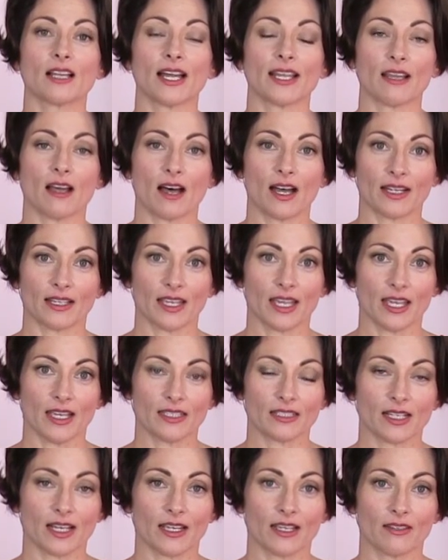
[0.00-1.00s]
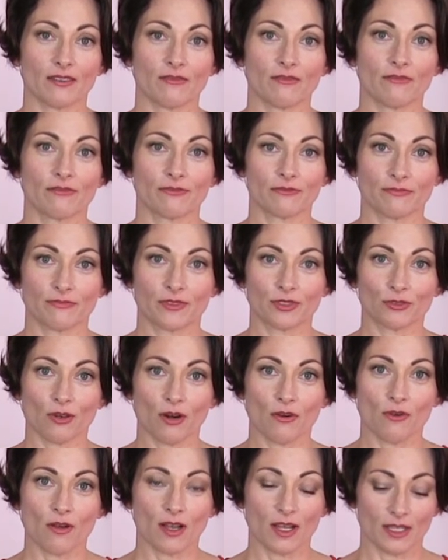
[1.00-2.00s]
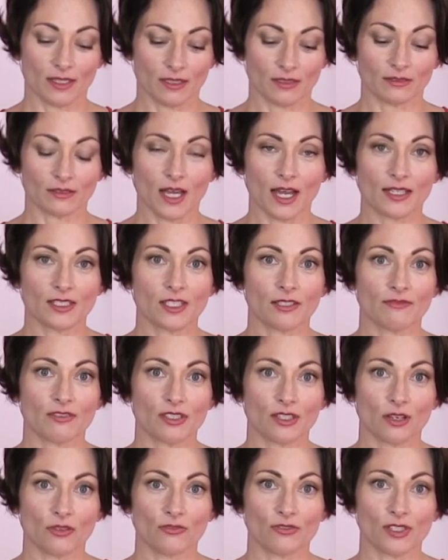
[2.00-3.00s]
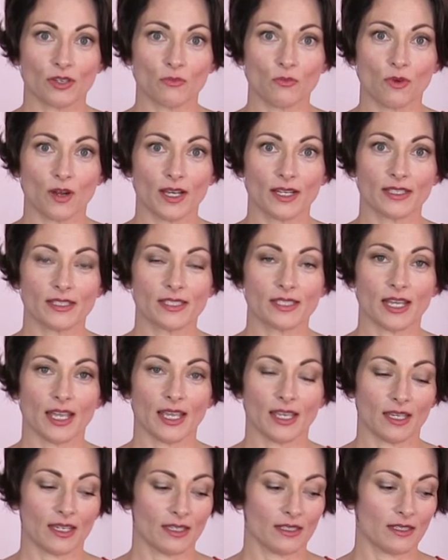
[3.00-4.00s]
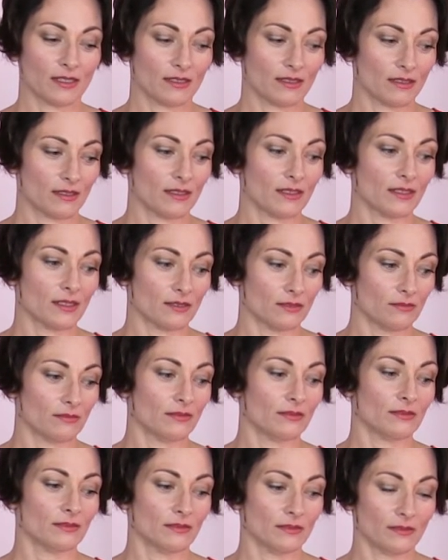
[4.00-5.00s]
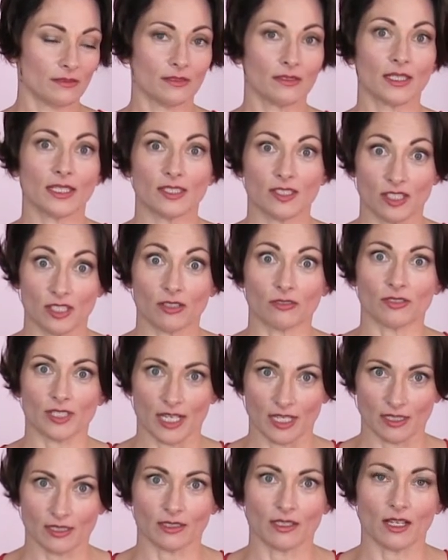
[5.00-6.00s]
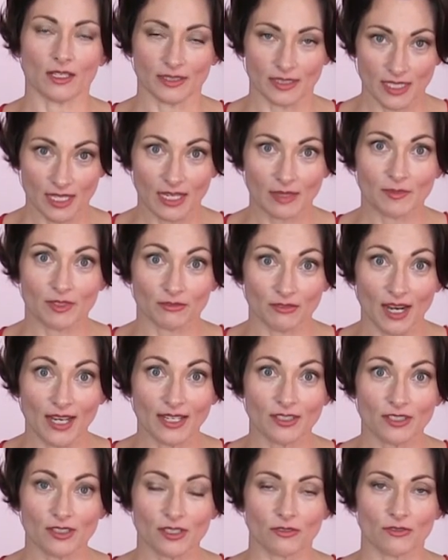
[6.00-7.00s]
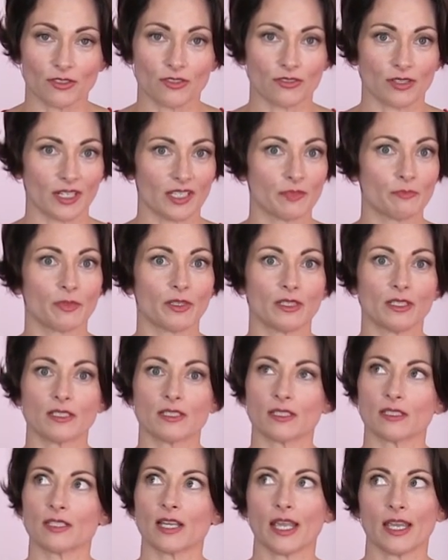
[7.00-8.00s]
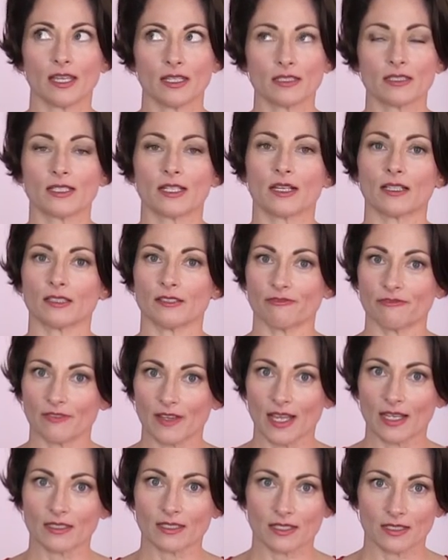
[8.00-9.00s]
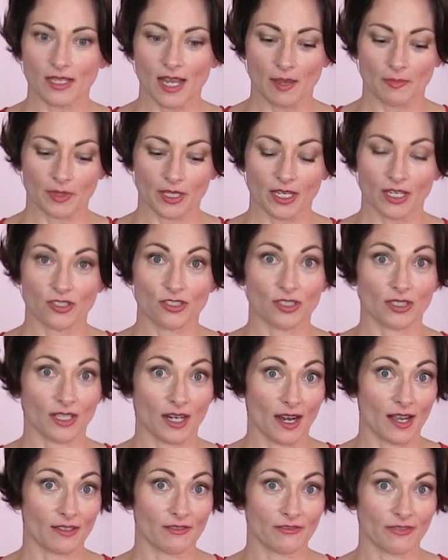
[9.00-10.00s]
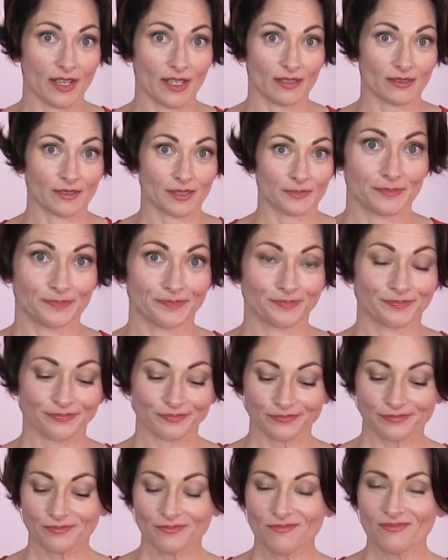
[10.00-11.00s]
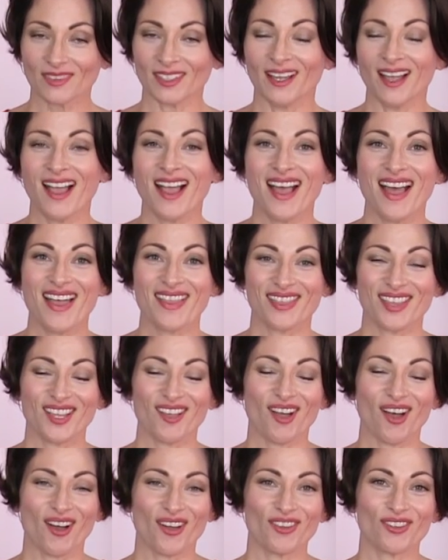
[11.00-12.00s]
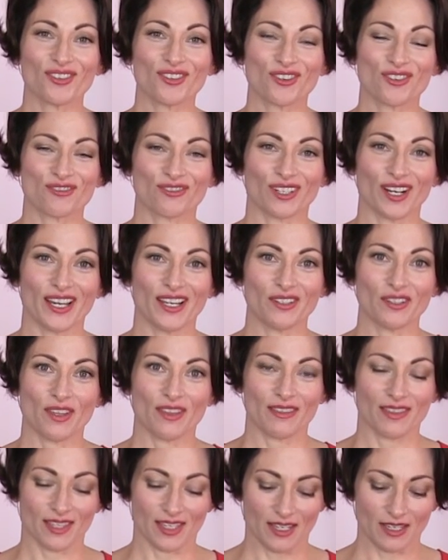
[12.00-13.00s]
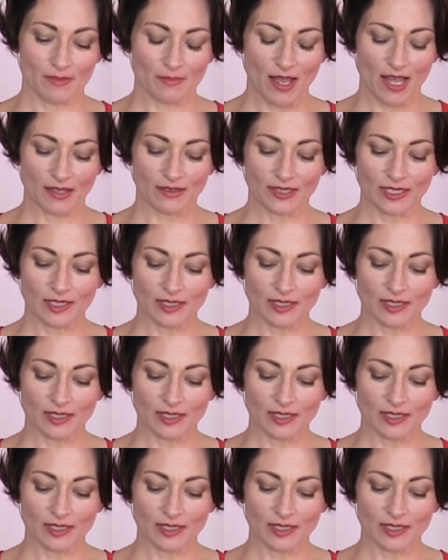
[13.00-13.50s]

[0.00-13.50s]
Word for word: like hotcakes. I can throw on lots of stones at once, and you know, it still takes a long time to rhinestone a dress, but this is hands down the fastest application that I've found. The other great thing about